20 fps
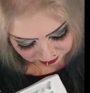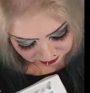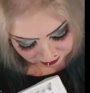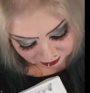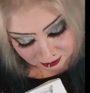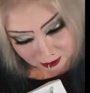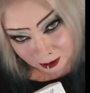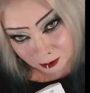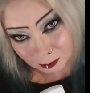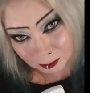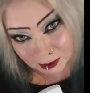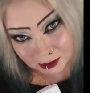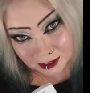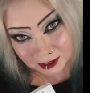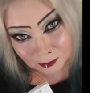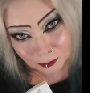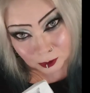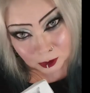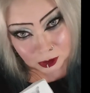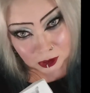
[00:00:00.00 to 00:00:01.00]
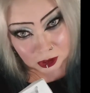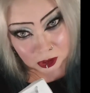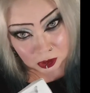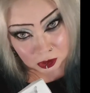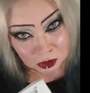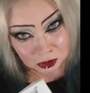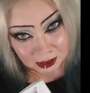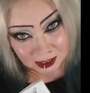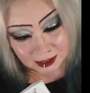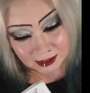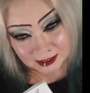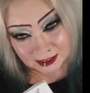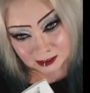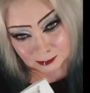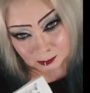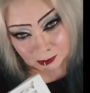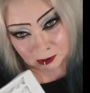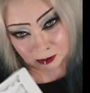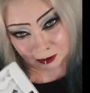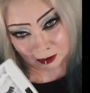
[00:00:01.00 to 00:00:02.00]
So, but I wanted to try
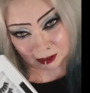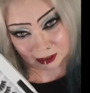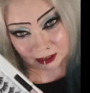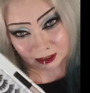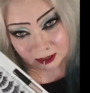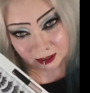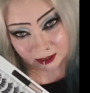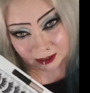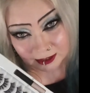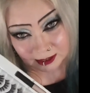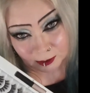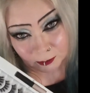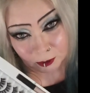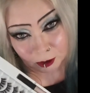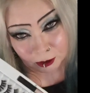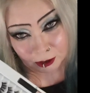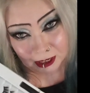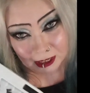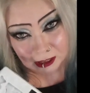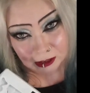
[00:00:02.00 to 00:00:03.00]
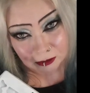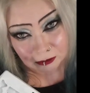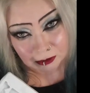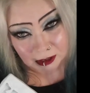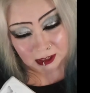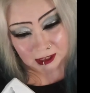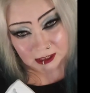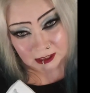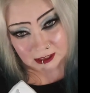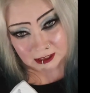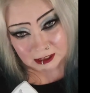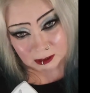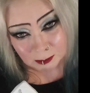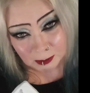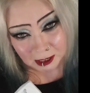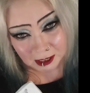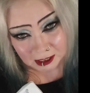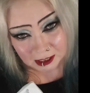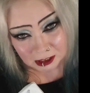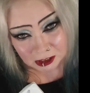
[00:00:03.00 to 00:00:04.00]
just because they were included in
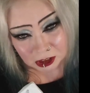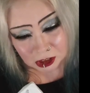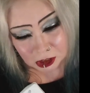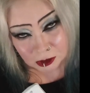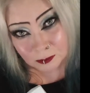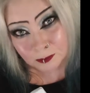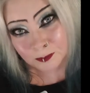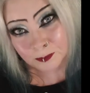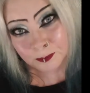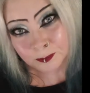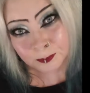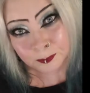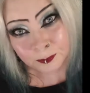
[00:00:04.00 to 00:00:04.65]
this package.